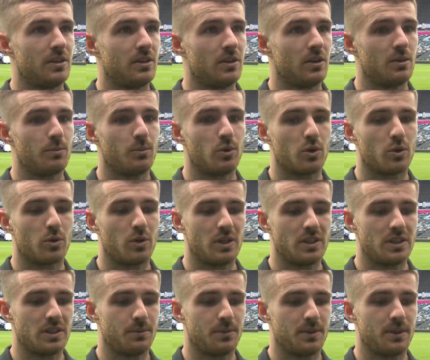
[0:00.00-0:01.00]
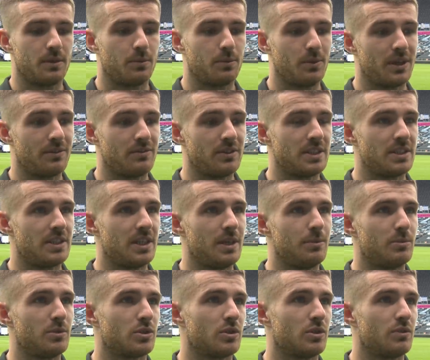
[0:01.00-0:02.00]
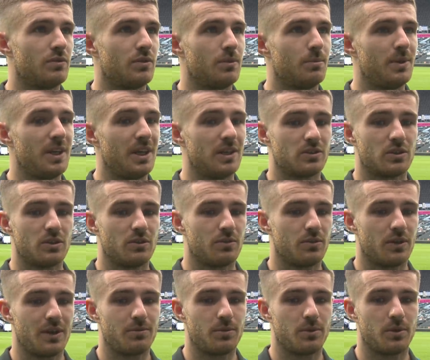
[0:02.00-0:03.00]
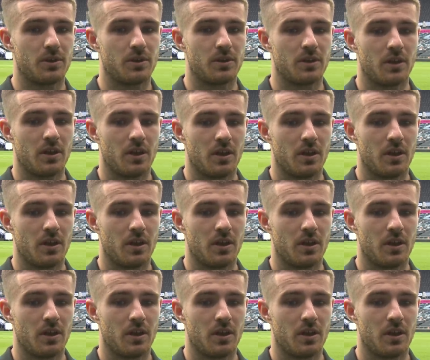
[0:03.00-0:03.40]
You know, the more quality we have in a team, it's good for me, it's good for everyone.